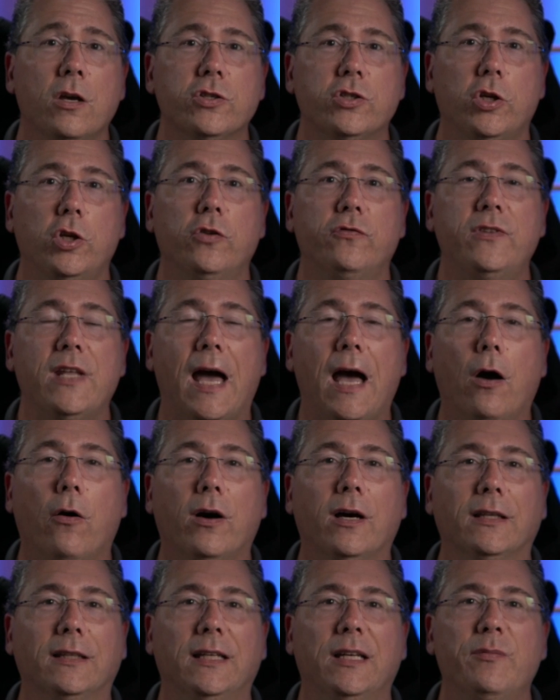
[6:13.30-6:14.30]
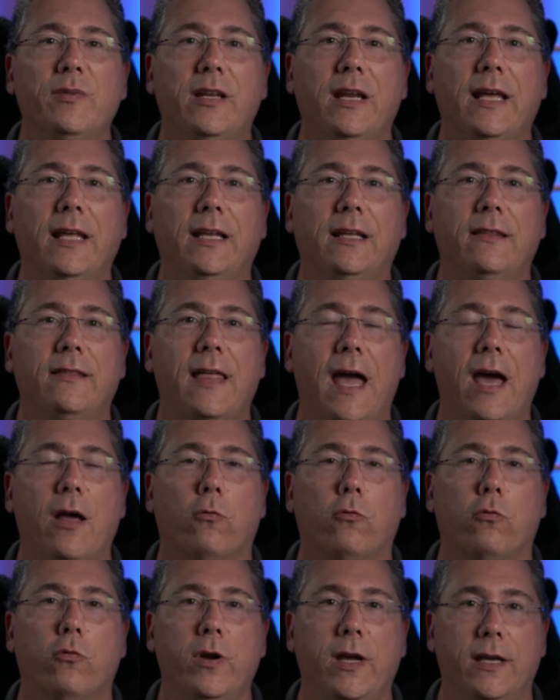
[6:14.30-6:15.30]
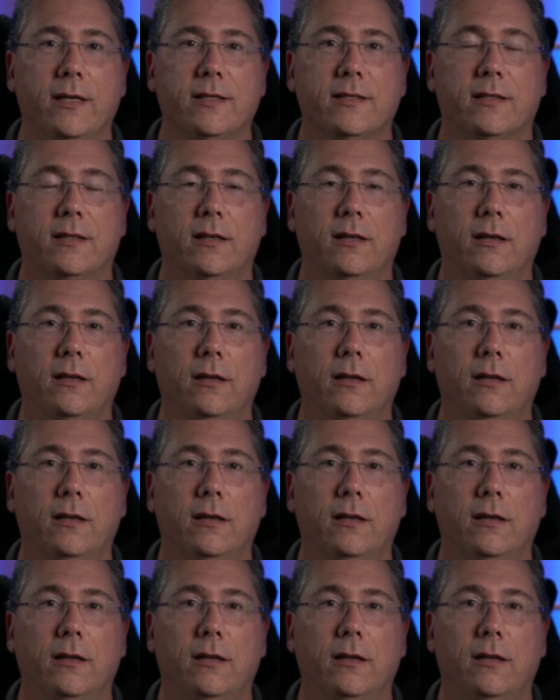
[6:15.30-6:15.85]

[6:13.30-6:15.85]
So you've now eliminated that risk